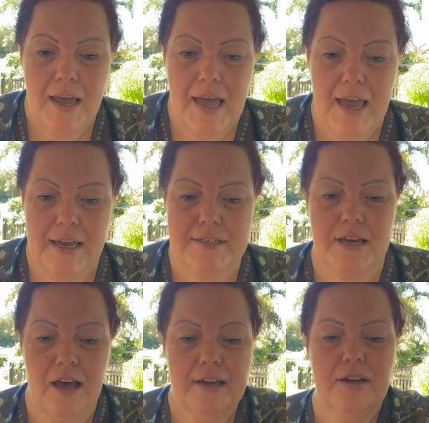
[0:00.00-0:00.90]
And
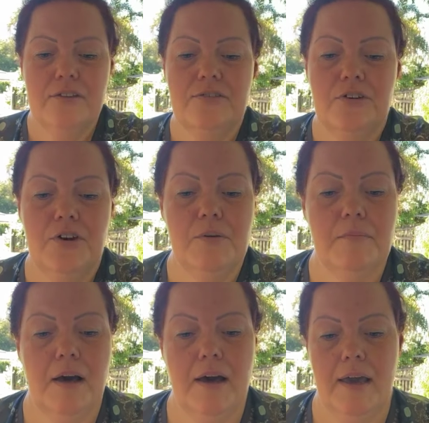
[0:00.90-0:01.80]
I go through
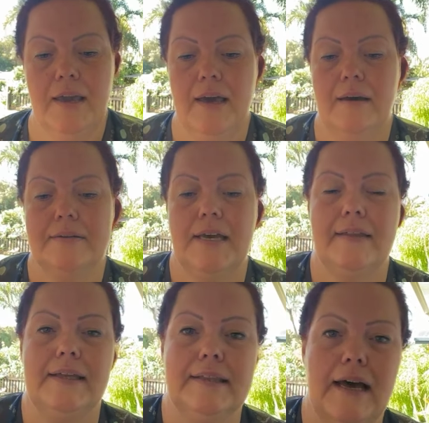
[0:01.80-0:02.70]
my
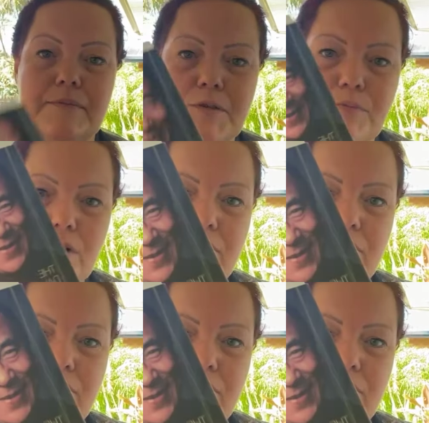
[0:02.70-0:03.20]
Dalai Lama's Book